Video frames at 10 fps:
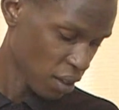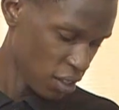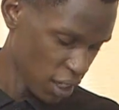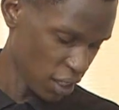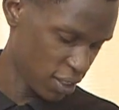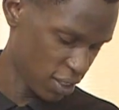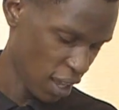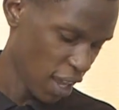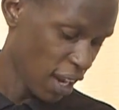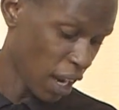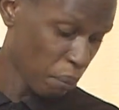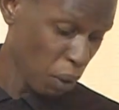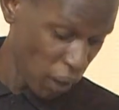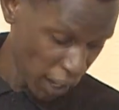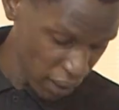Yes.
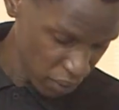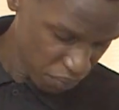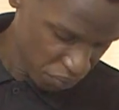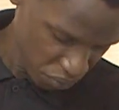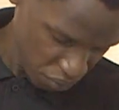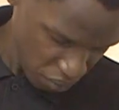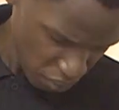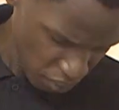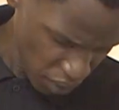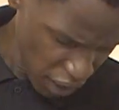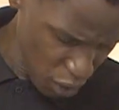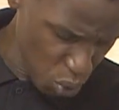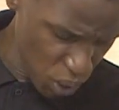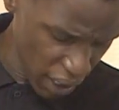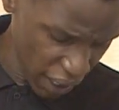Number one, as
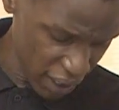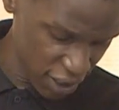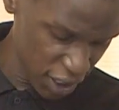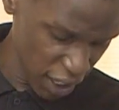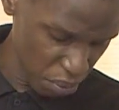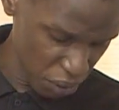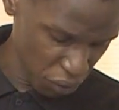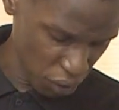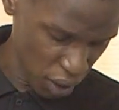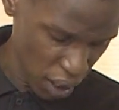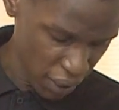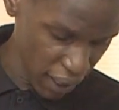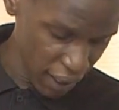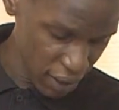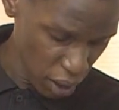we had shared before,
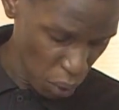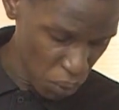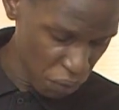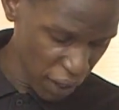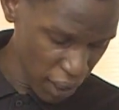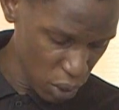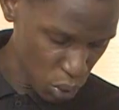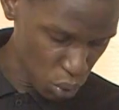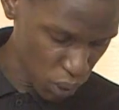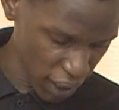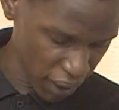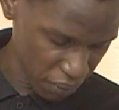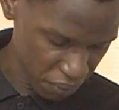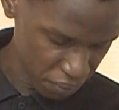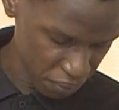that we value together,
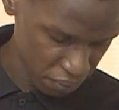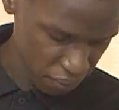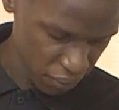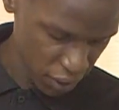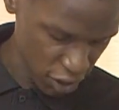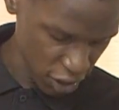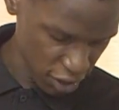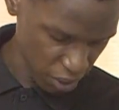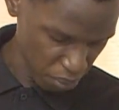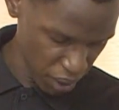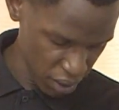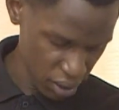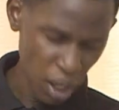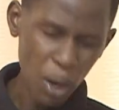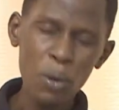just a
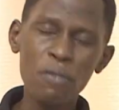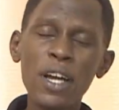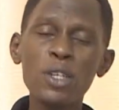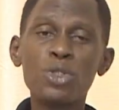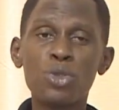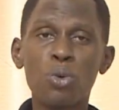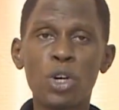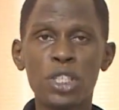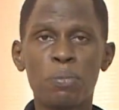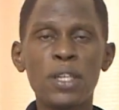minute, we value true worship.